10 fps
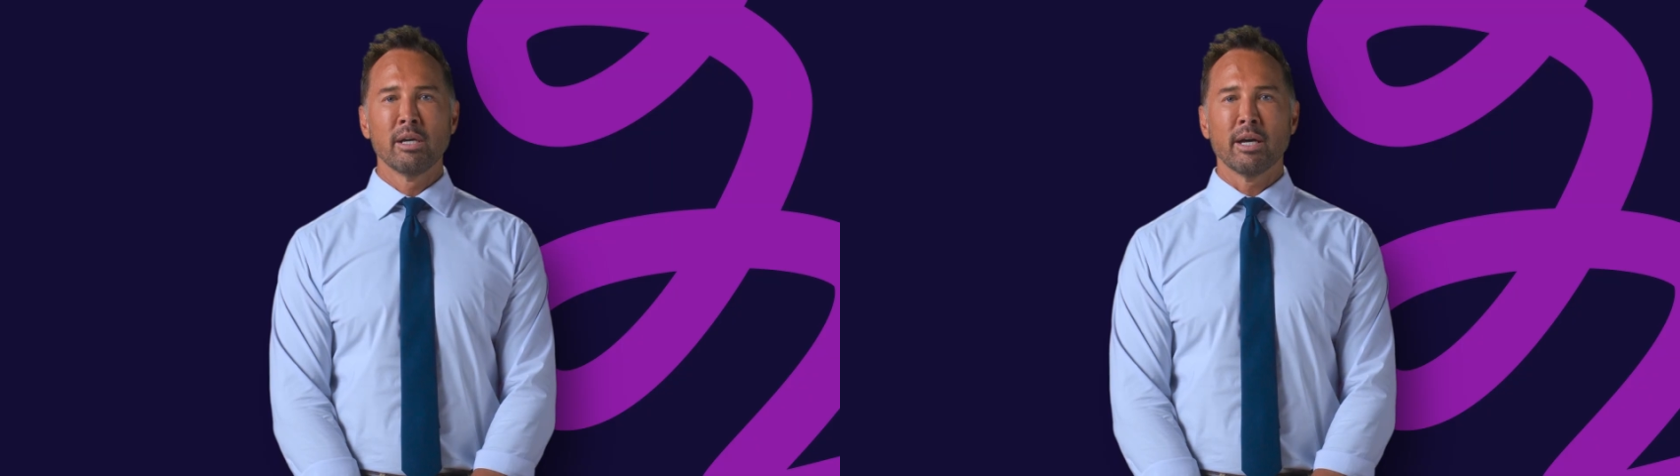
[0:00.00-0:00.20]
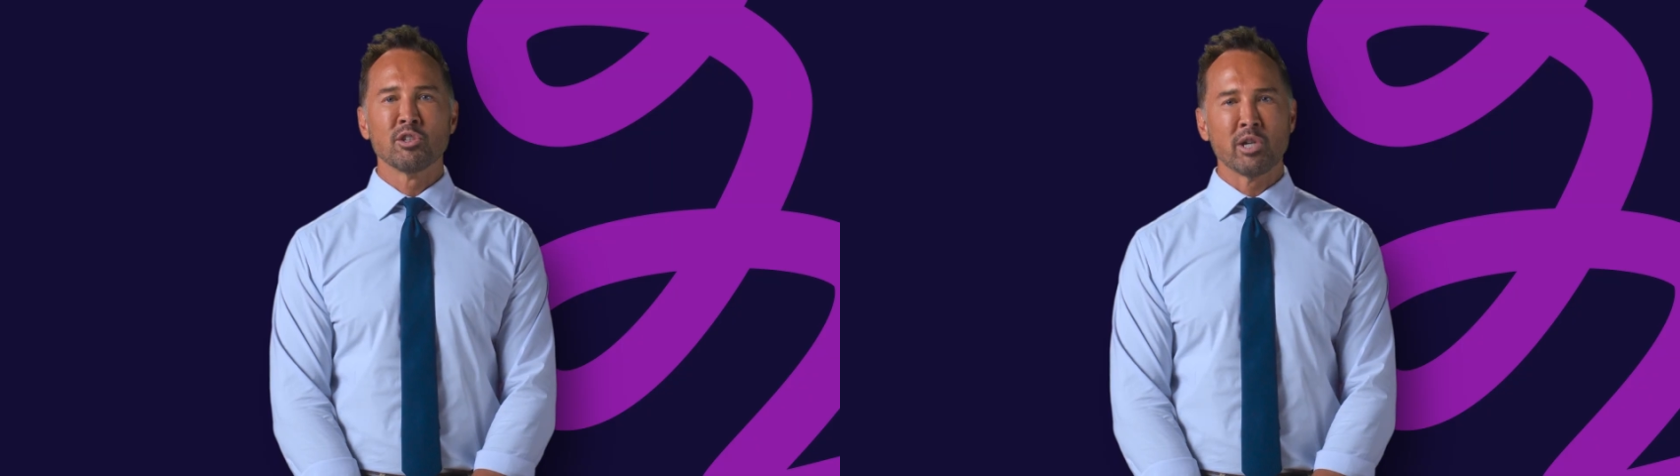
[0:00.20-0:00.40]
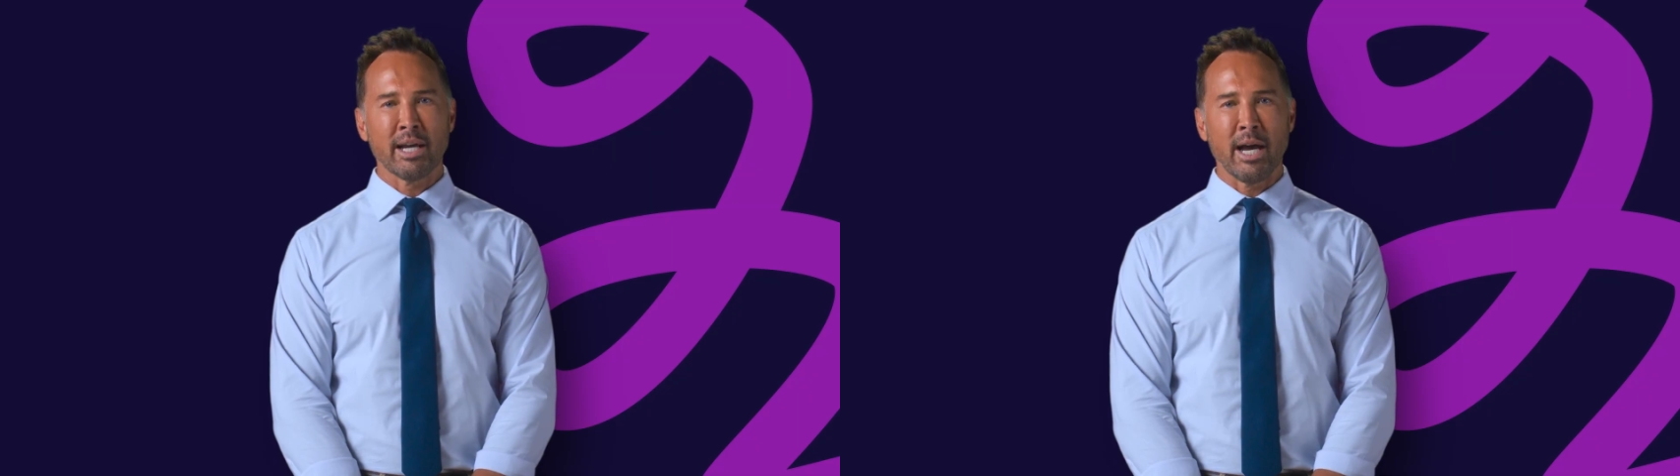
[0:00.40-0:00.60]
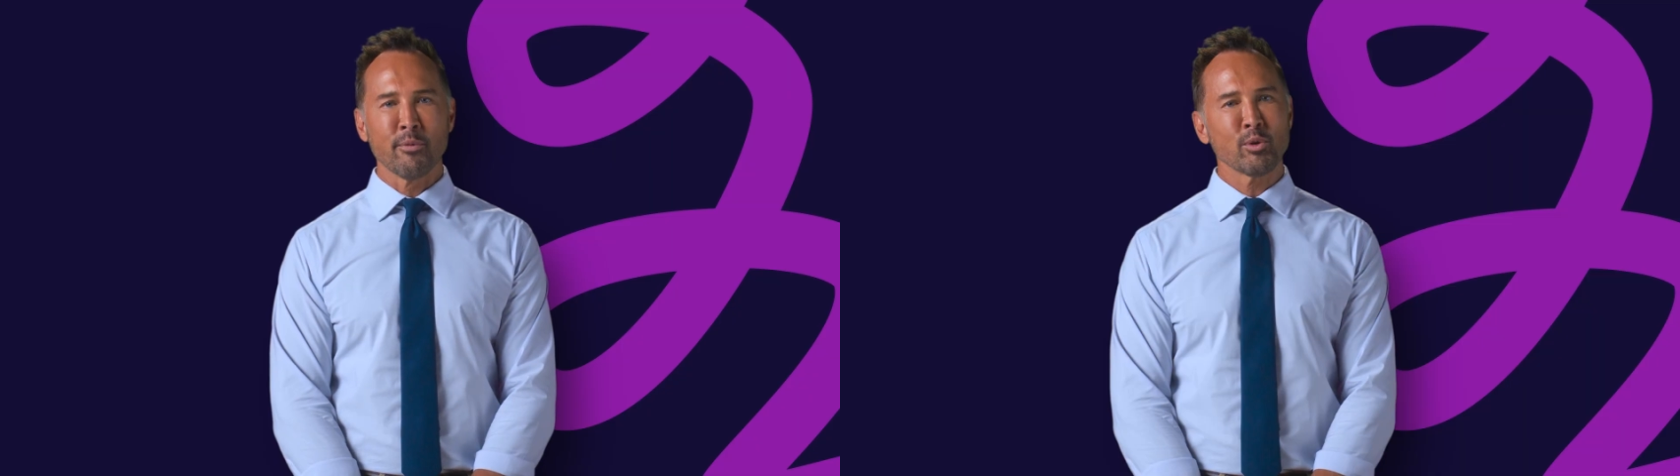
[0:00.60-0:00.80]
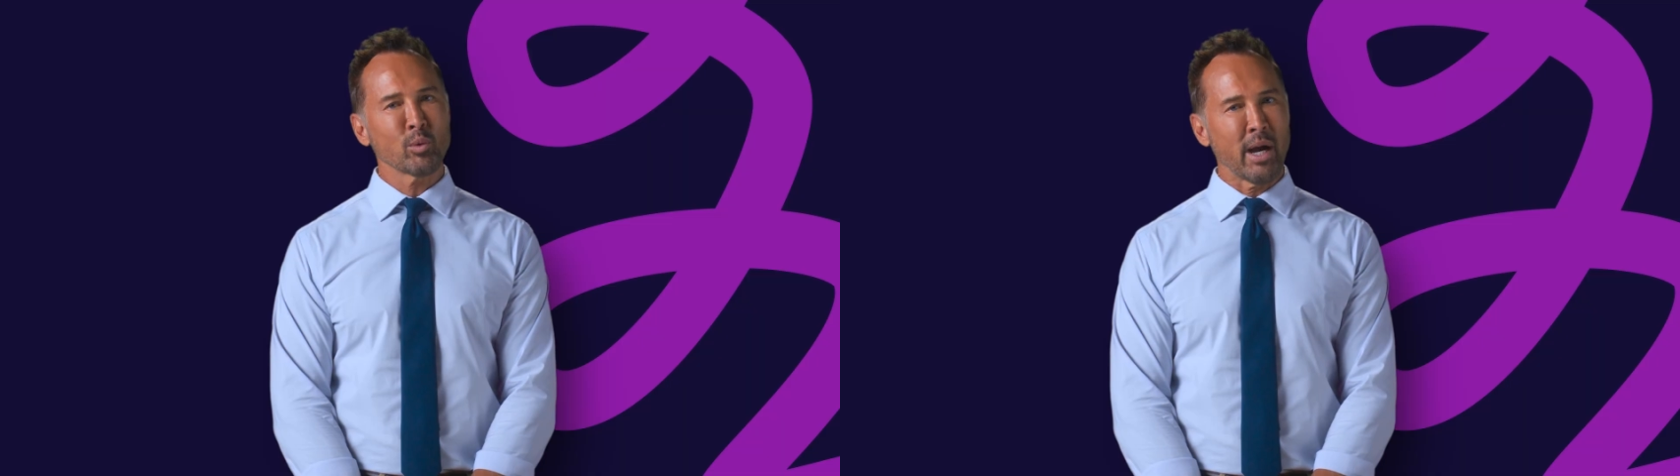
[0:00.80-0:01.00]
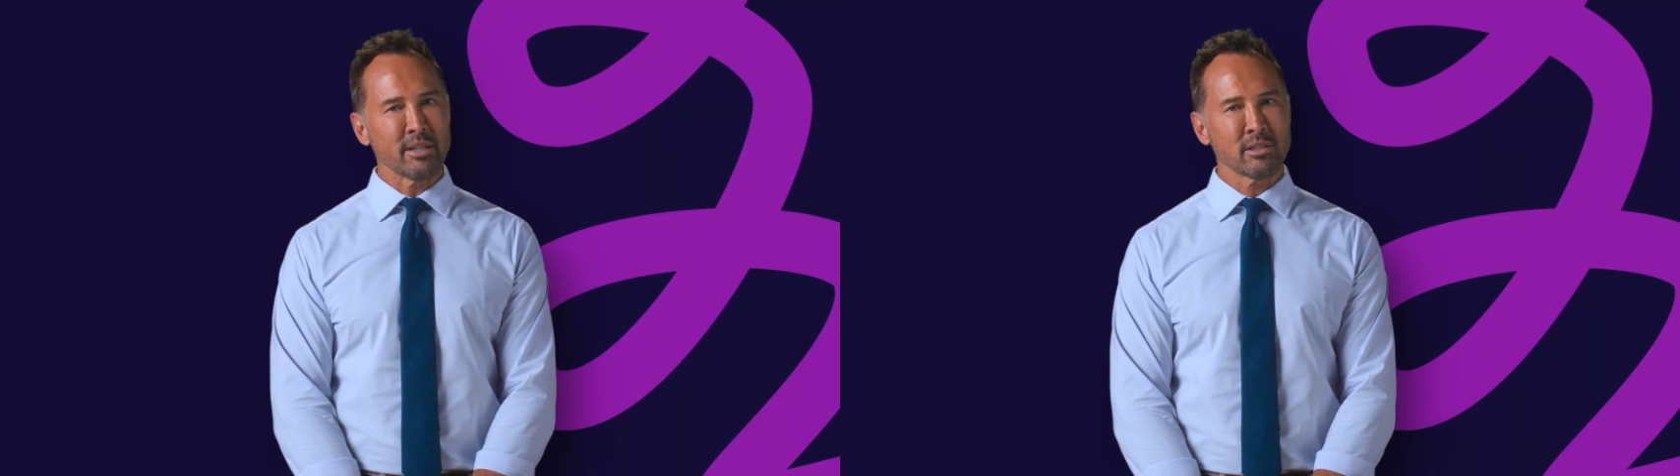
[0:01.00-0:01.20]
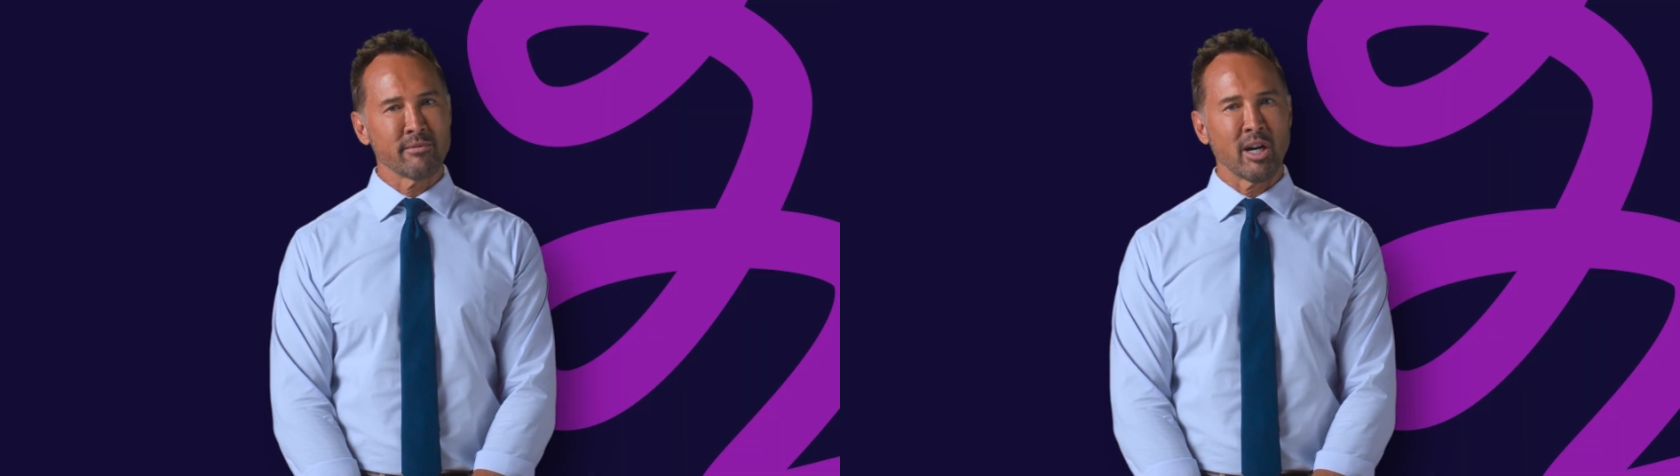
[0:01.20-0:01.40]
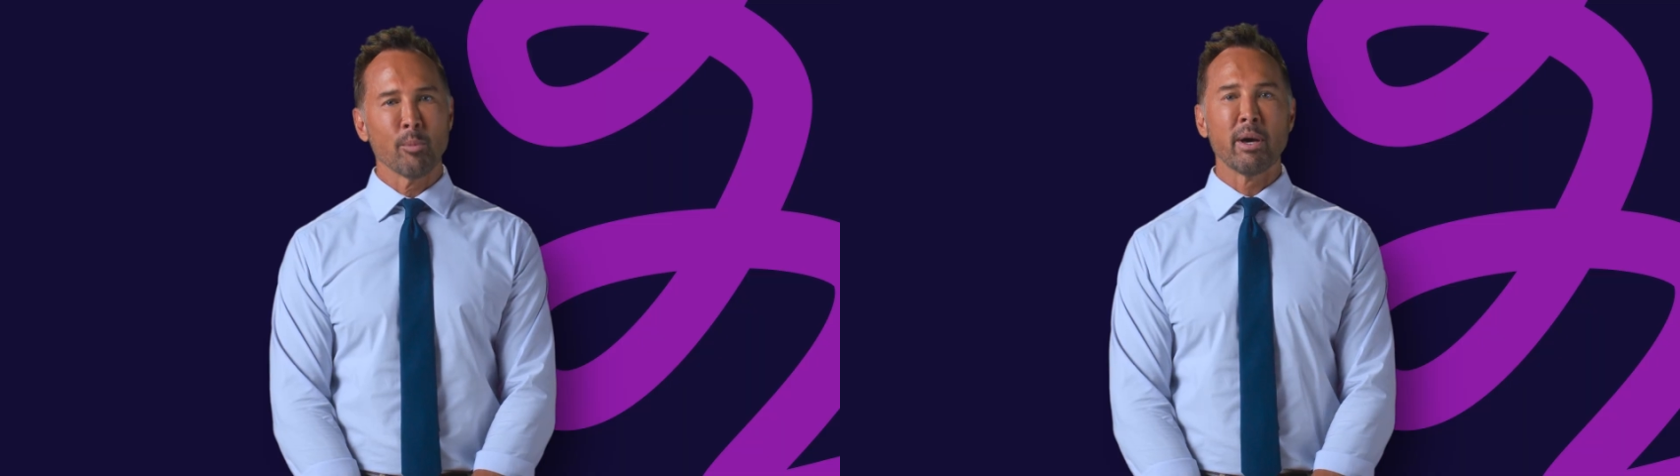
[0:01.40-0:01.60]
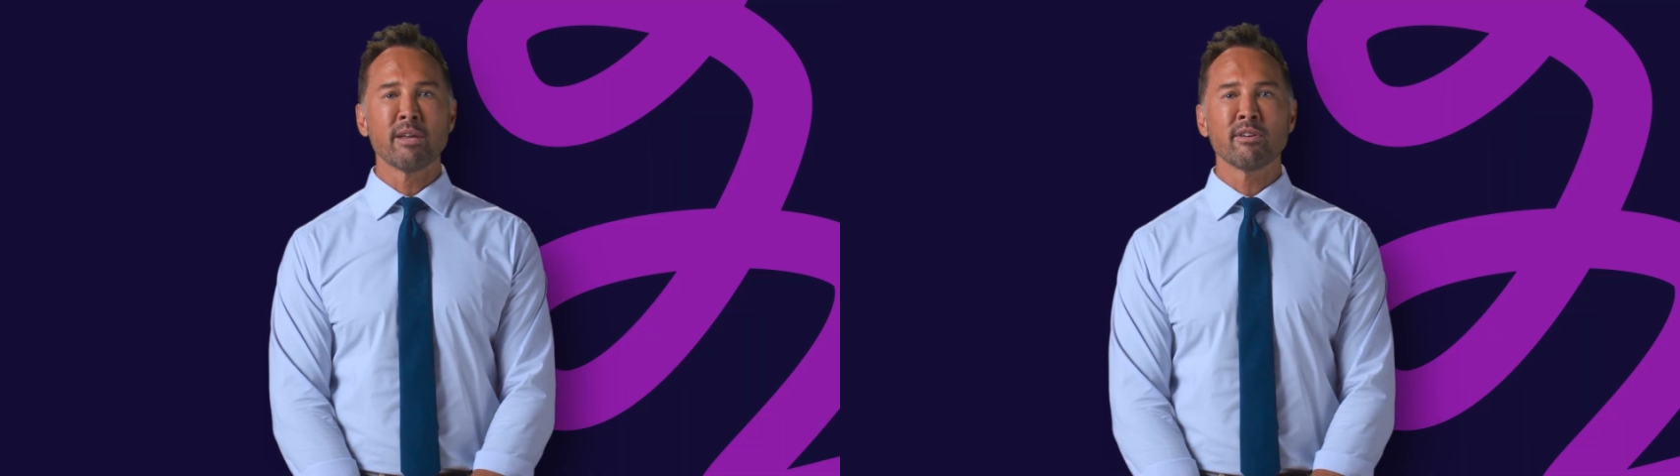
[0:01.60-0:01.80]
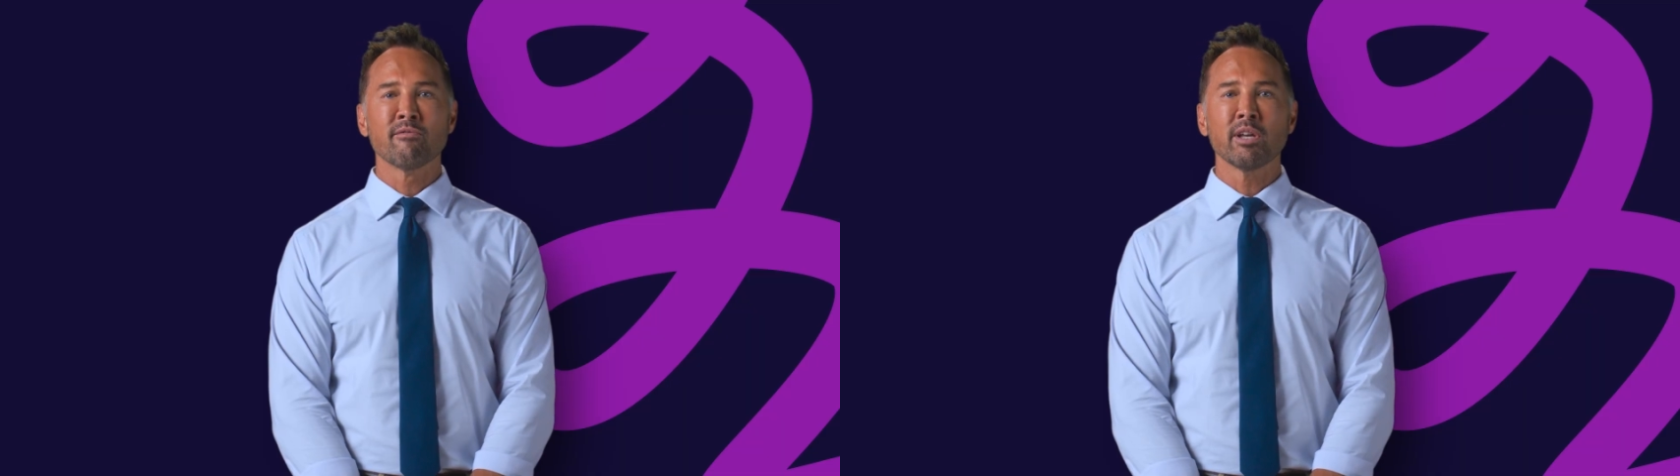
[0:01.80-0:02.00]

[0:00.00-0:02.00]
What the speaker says: and check out the rest of our benefit